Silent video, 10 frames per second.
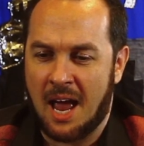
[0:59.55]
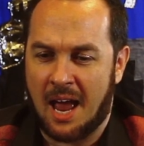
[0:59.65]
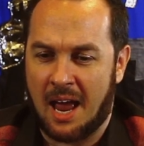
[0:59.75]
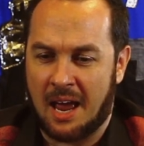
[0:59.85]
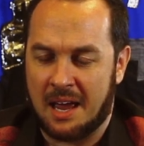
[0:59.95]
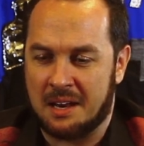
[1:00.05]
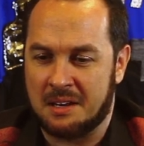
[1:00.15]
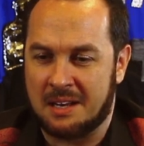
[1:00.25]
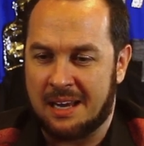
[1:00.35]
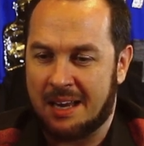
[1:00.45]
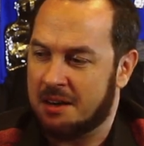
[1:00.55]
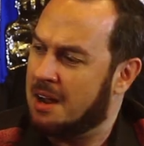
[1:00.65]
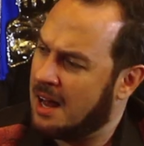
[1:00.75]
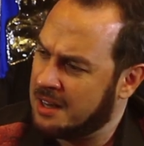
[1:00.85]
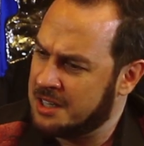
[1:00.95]
And in
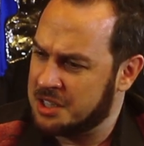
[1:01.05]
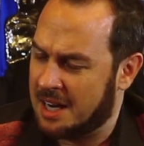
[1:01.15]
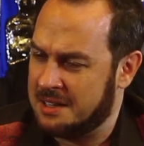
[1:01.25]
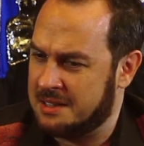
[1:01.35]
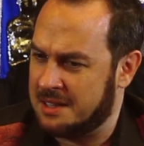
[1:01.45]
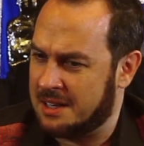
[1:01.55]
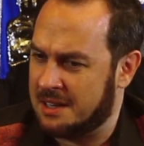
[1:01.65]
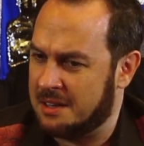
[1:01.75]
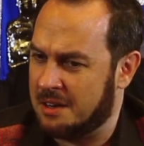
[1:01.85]
college, I did